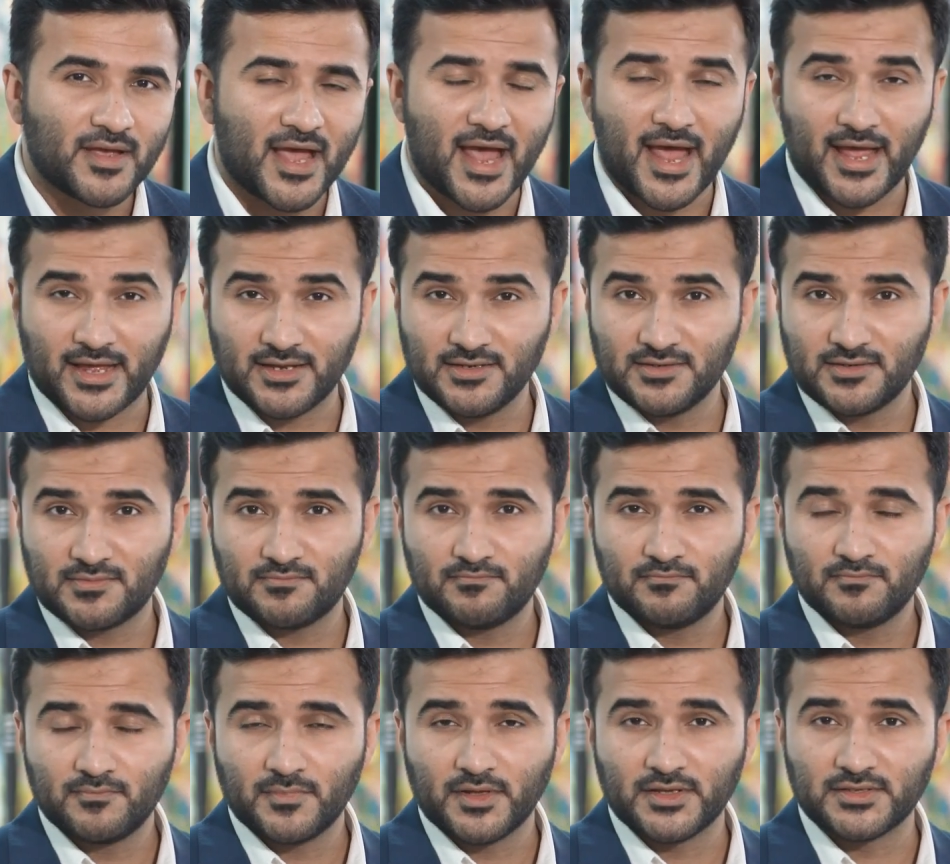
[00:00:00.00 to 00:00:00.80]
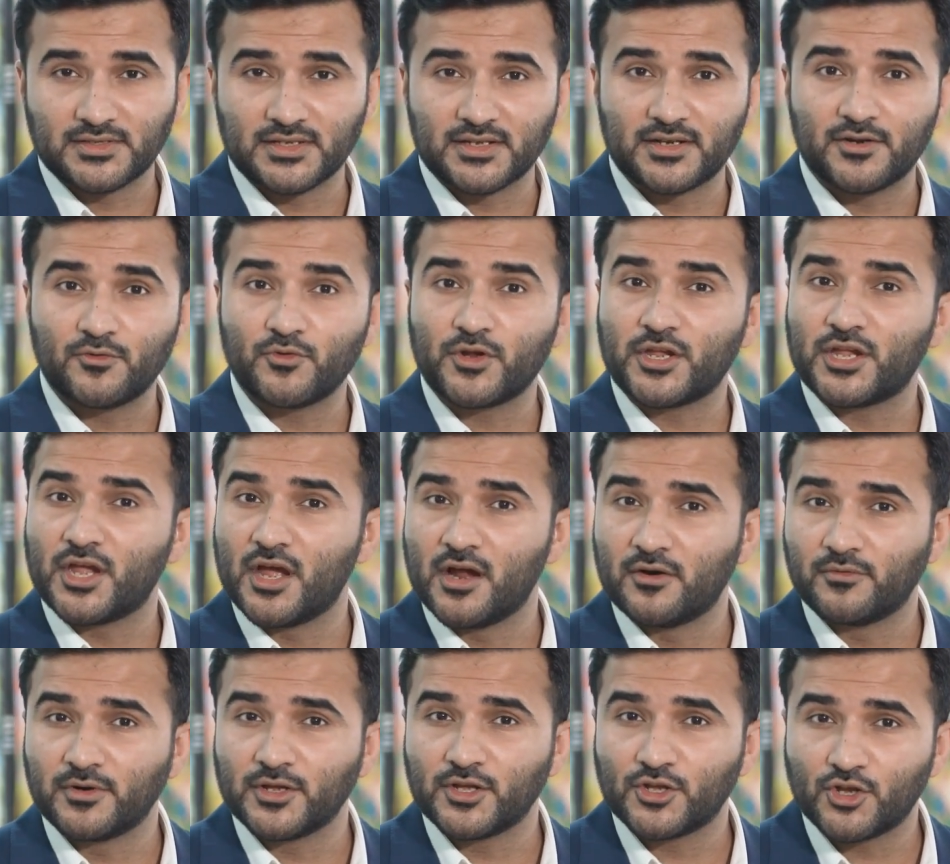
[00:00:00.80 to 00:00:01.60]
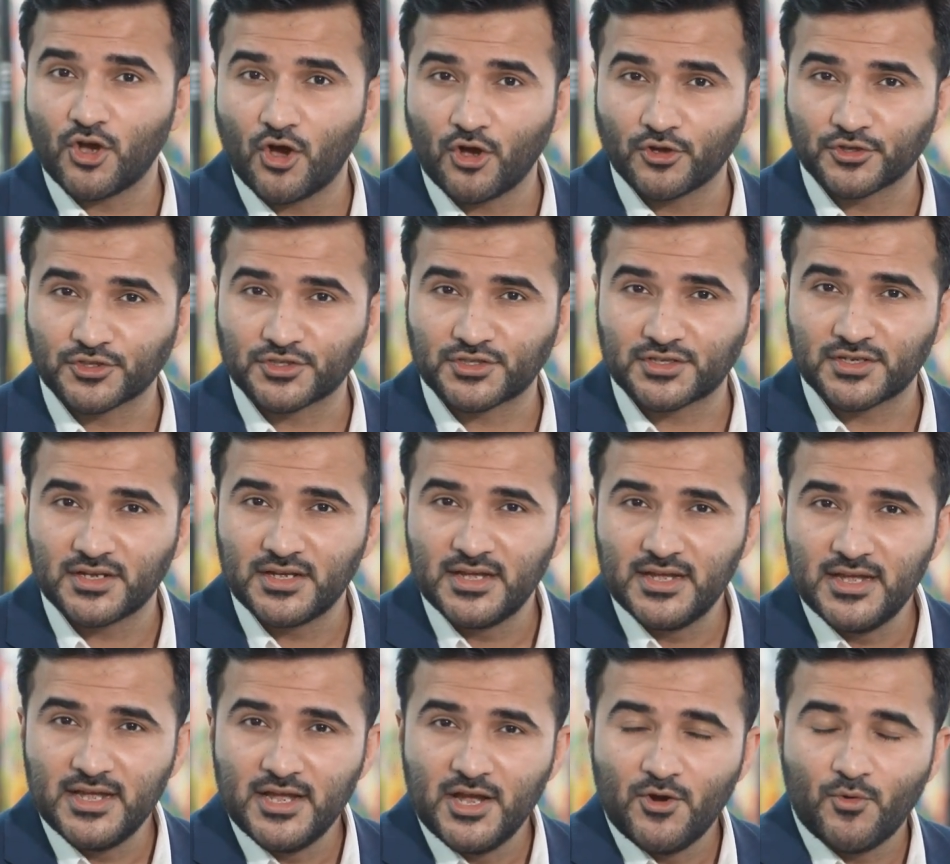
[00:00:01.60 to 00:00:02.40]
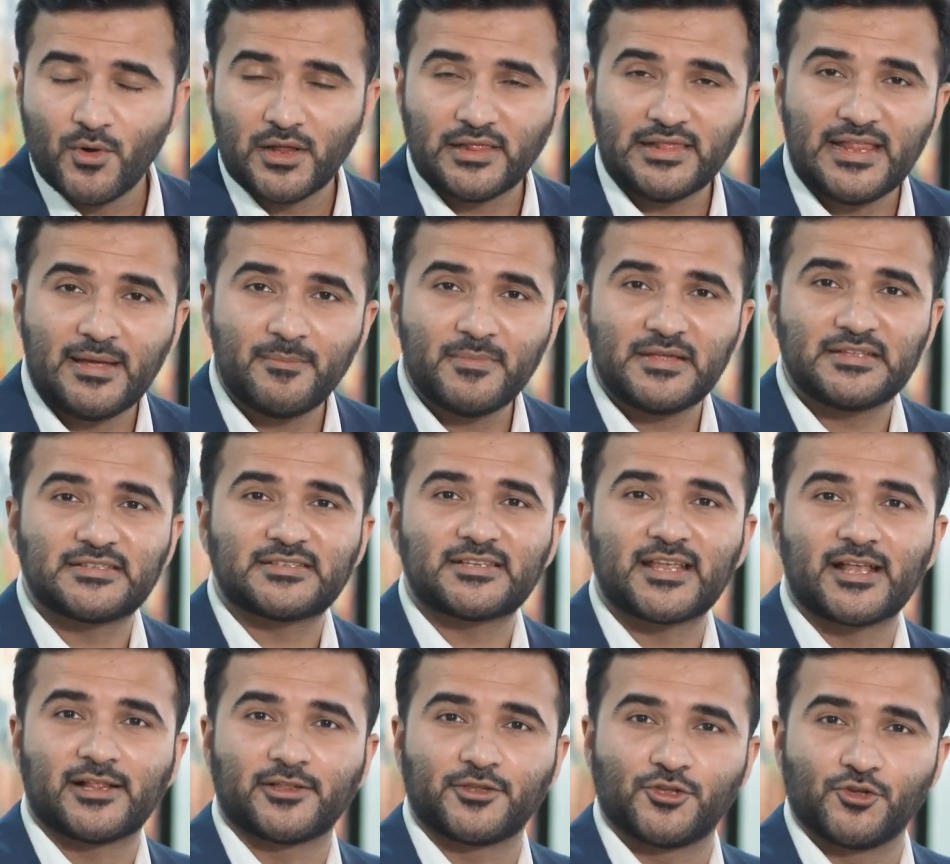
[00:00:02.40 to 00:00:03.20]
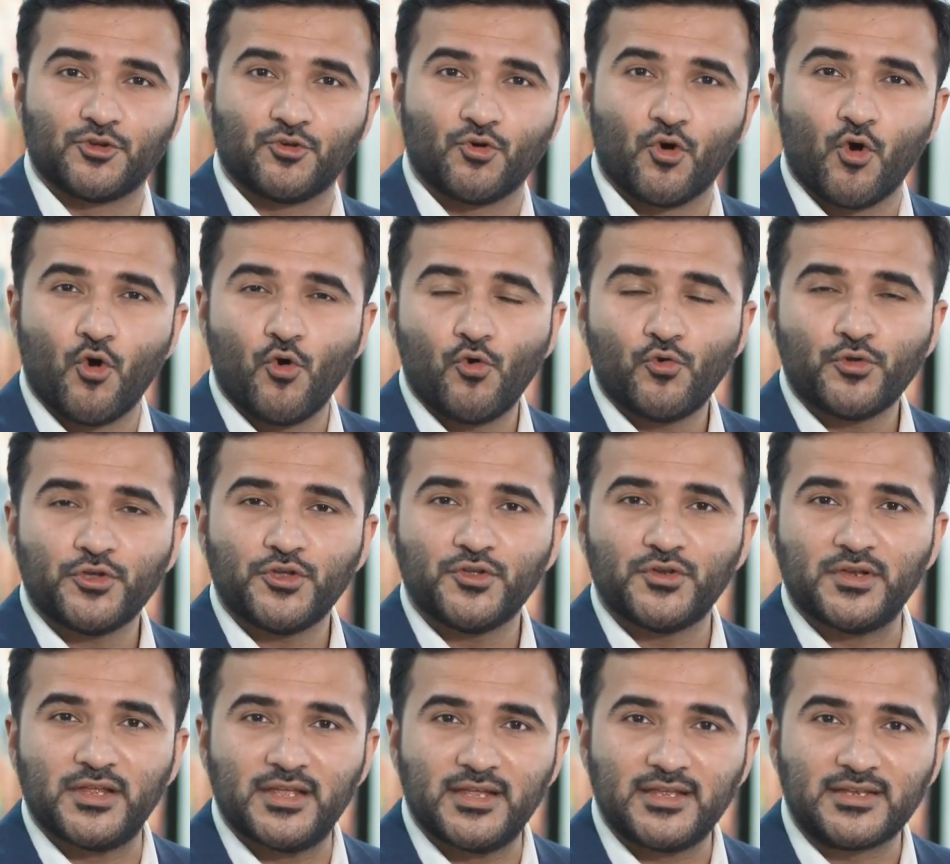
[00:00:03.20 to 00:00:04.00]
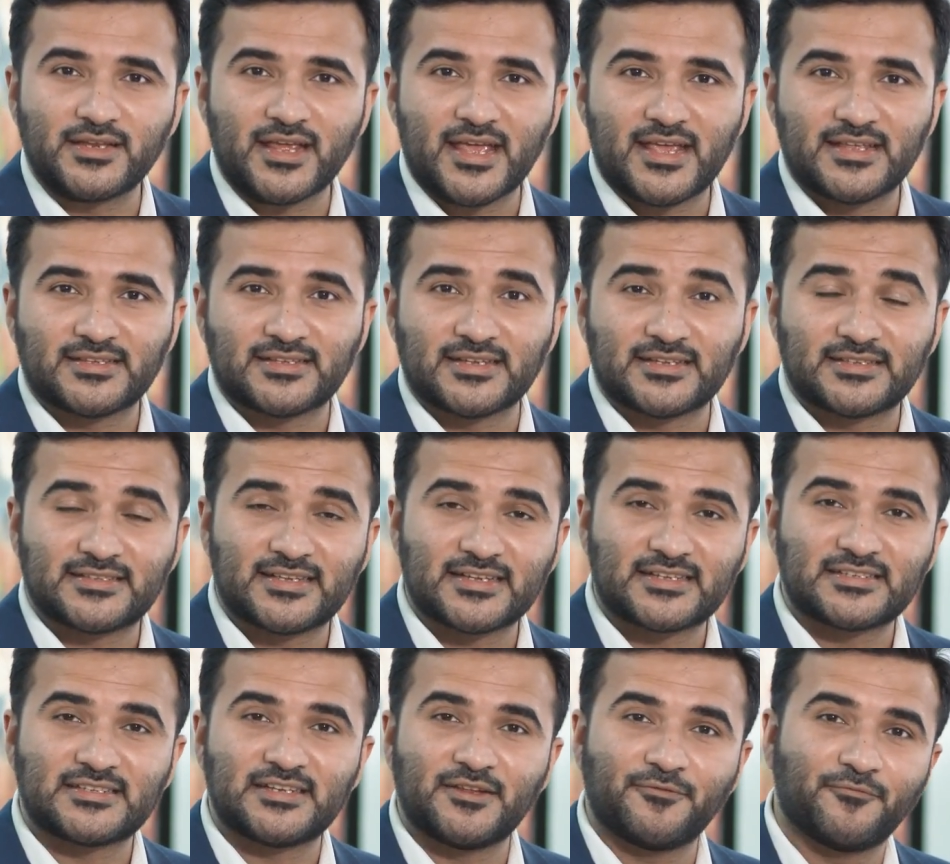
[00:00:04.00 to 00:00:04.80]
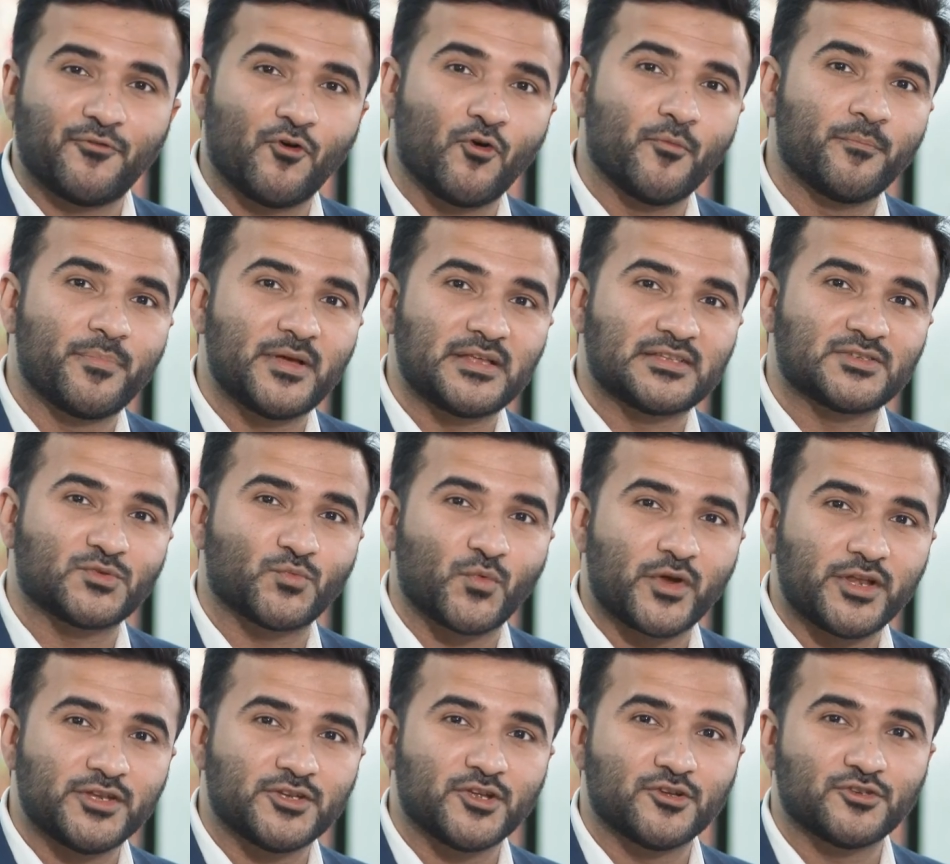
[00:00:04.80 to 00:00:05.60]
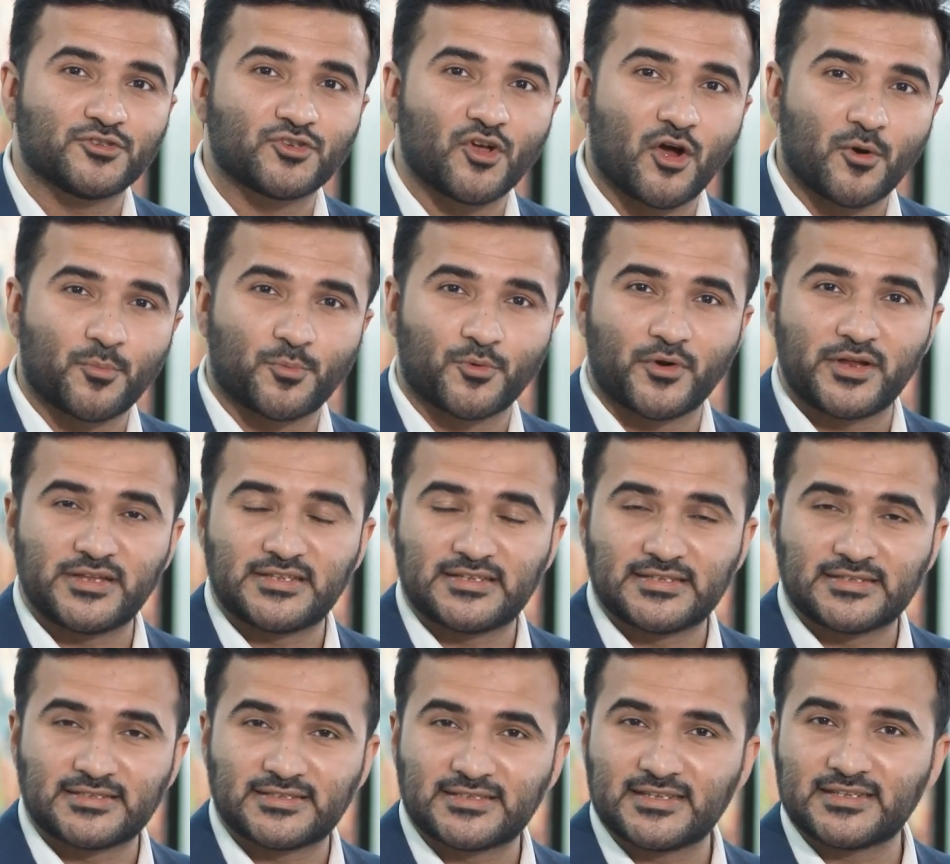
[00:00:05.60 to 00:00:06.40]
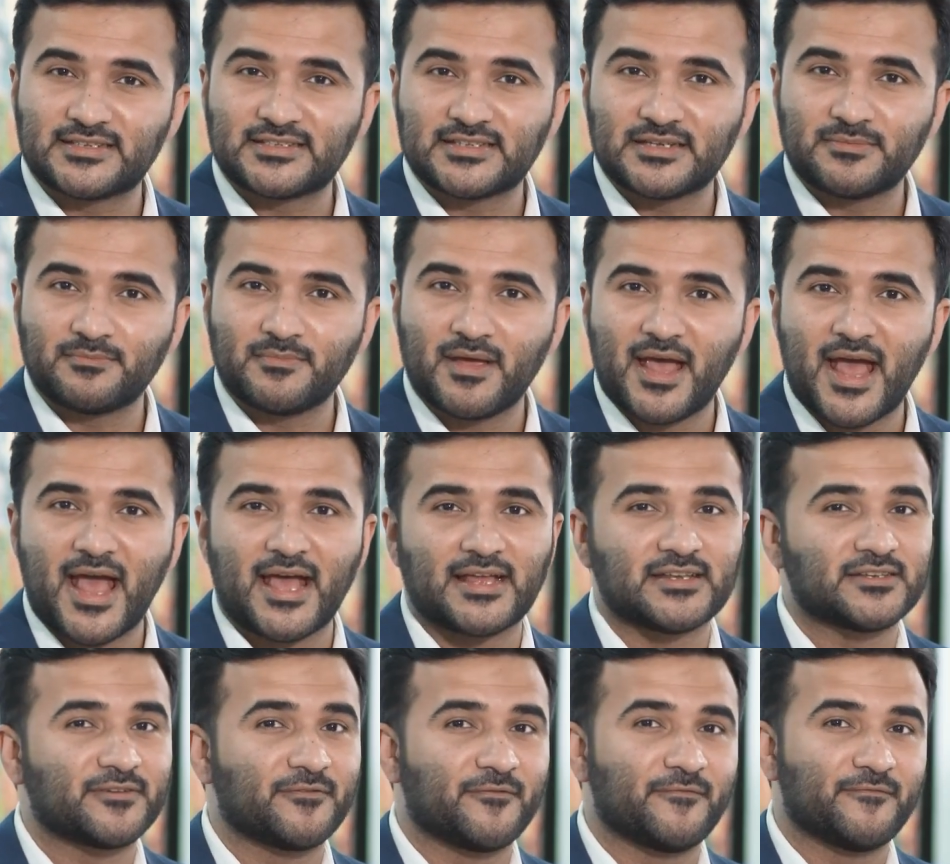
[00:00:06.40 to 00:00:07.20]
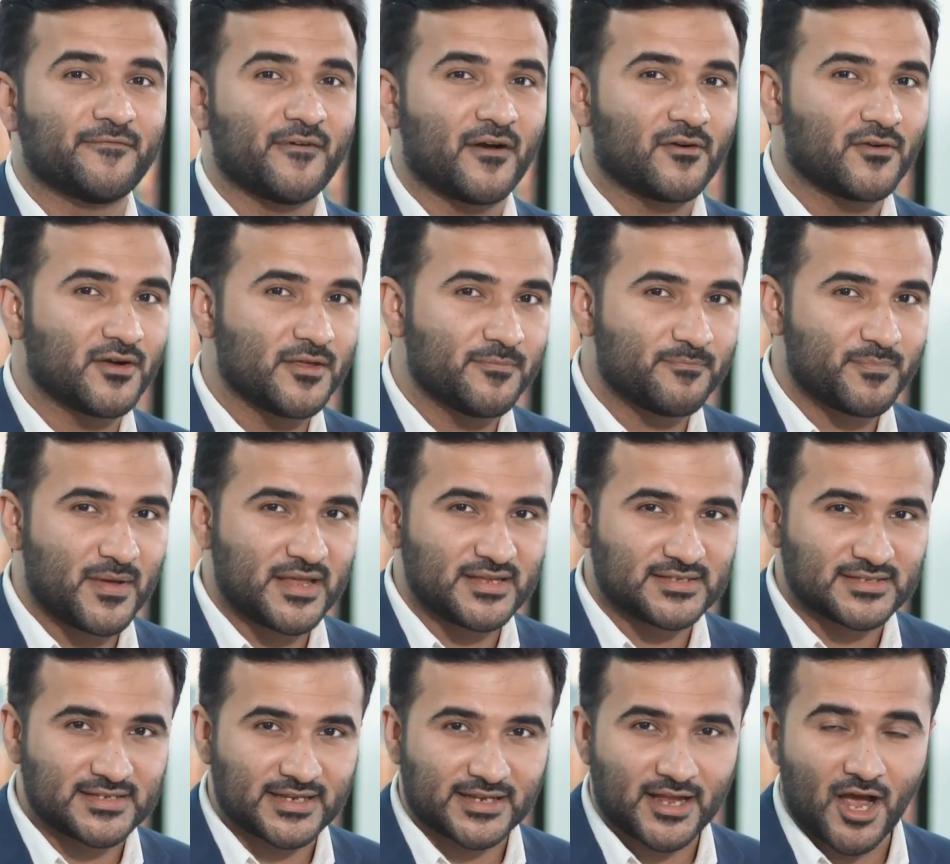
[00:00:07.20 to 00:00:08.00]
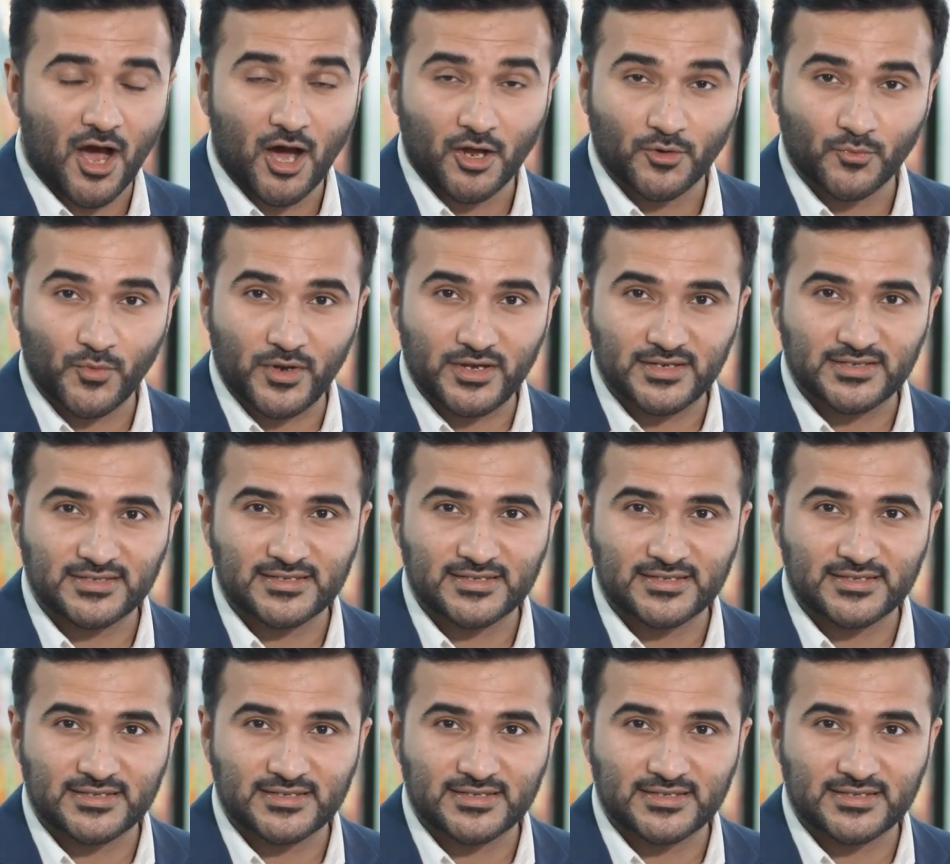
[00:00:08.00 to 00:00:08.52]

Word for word: And is it a recurring cost? Well, let me tell you, all you need is a sixty-four bit Windows operating system and a very basic hardware